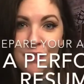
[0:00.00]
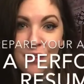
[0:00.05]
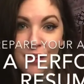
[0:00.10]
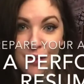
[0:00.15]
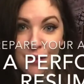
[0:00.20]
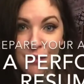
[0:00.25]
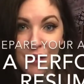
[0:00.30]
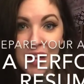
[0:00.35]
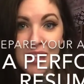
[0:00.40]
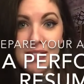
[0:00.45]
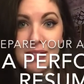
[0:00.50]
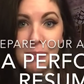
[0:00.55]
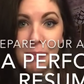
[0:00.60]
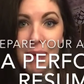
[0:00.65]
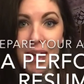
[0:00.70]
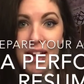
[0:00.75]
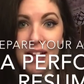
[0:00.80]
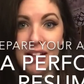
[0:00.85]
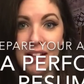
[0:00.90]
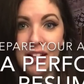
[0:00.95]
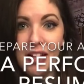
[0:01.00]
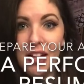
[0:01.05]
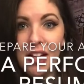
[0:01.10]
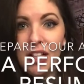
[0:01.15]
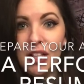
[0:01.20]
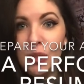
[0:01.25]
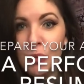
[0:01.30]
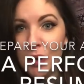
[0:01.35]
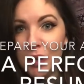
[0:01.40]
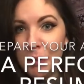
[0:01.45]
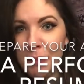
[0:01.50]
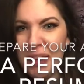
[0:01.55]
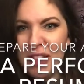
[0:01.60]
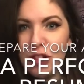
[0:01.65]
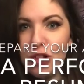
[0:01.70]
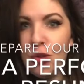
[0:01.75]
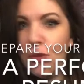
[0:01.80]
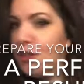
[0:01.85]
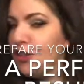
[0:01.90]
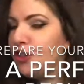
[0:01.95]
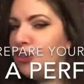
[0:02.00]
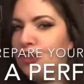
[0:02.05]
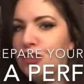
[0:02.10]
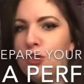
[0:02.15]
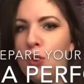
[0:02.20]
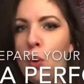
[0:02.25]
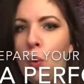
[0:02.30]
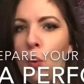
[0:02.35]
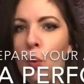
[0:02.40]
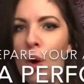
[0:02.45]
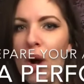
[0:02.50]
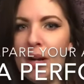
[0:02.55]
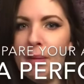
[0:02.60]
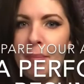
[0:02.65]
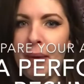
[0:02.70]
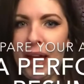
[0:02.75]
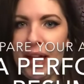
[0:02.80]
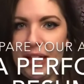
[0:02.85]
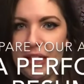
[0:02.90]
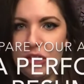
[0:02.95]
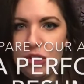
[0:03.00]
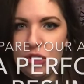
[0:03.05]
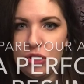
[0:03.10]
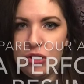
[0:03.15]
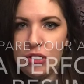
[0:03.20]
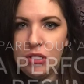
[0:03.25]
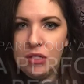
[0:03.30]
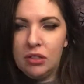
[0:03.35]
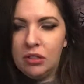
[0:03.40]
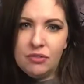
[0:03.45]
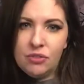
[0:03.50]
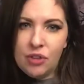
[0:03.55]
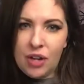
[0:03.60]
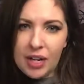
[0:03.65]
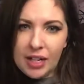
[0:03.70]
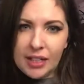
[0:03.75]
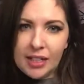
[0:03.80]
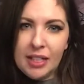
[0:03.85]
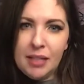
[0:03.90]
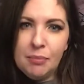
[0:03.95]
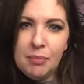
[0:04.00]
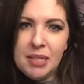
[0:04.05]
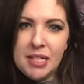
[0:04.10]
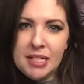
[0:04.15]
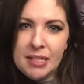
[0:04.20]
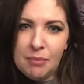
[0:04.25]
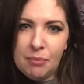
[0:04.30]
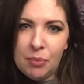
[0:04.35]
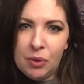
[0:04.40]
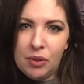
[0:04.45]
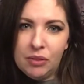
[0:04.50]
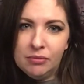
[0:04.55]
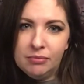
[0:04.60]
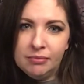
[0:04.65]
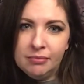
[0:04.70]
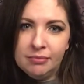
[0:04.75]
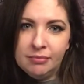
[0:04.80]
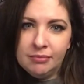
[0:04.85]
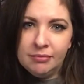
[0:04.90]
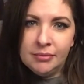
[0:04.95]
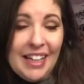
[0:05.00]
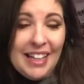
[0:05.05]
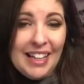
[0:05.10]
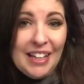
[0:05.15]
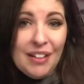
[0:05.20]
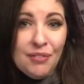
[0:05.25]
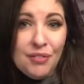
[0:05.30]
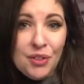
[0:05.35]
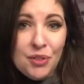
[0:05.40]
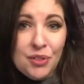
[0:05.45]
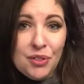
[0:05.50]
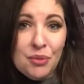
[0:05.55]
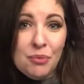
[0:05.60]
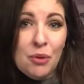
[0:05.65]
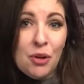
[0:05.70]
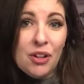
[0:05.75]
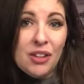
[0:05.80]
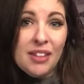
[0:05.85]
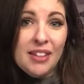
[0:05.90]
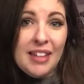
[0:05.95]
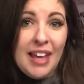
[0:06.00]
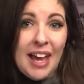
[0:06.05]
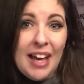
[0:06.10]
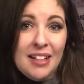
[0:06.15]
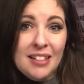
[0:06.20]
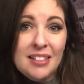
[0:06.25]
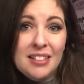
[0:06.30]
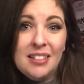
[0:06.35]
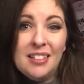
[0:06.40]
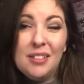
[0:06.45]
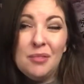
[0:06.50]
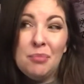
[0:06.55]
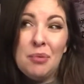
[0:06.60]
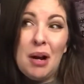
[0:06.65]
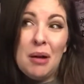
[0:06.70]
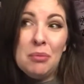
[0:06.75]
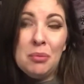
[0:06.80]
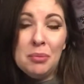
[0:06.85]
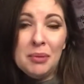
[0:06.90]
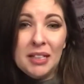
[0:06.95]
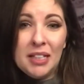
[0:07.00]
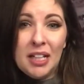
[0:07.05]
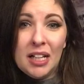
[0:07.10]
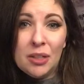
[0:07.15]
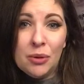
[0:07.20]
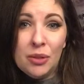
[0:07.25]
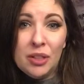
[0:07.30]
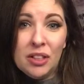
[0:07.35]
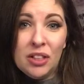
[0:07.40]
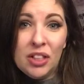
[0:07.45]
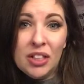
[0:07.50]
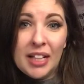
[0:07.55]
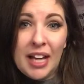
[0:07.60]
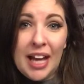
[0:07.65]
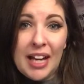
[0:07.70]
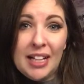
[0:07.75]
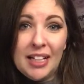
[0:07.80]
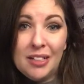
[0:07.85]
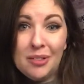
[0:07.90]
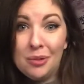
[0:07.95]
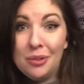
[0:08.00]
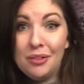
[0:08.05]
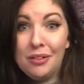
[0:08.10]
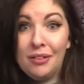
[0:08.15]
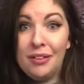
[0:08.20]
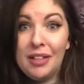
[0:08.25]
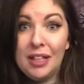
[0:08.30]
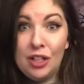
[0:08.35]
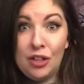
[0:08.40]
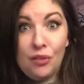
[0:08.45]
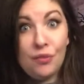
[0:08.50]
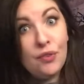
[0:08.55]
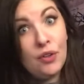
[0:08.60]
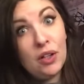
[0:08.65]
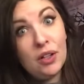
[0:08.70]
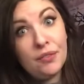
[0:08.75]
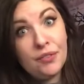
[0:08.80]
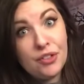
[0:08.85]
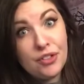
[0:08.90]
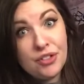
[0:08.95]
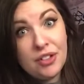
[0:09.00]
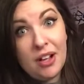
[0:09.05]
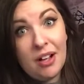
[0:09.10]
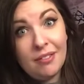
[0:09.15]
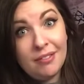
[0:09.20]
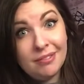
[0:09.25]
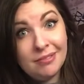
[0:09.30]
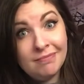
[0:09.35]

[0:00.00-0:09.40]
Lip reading: your resume, you want to make sure it's just 1 page. Try to keep it simple. If you do more than that, they're probably not going to look at it or they'll think you're full of yourself.